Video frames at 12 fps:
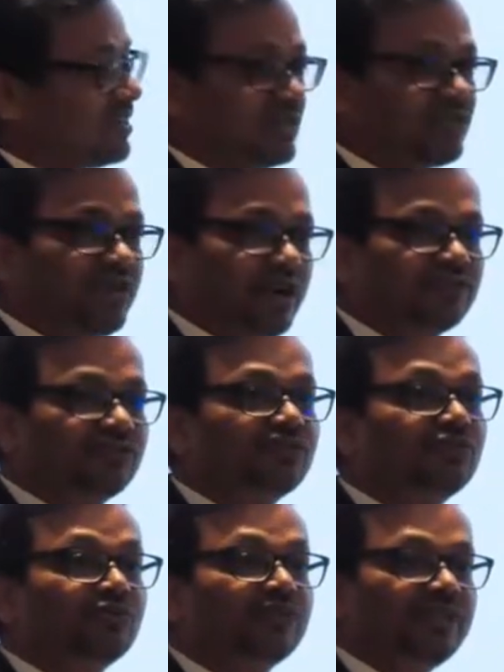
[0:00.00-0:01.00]
introduction
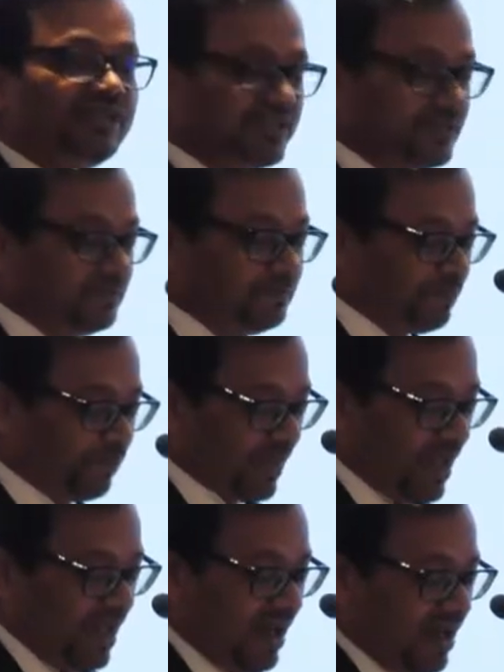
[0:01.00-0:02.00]
to the region.
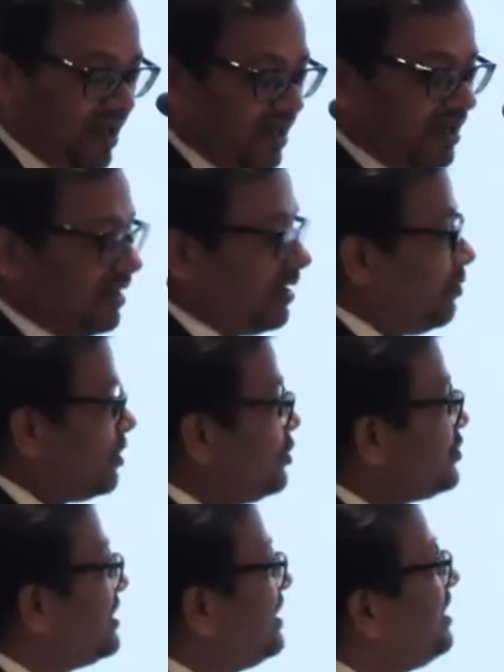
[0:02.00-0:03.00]
What you
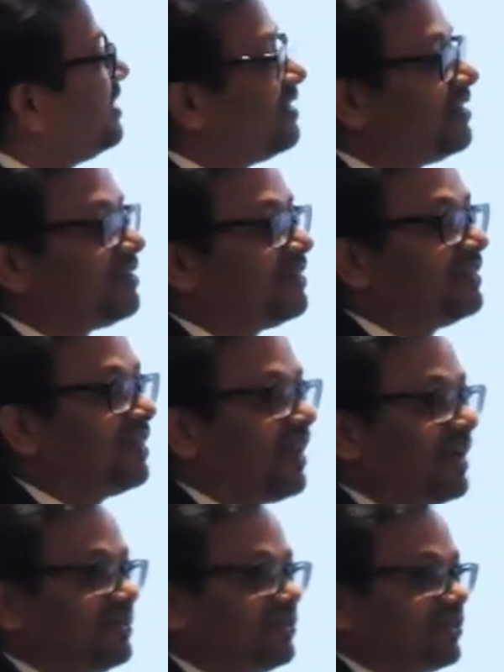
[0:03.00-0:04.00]
see here in the line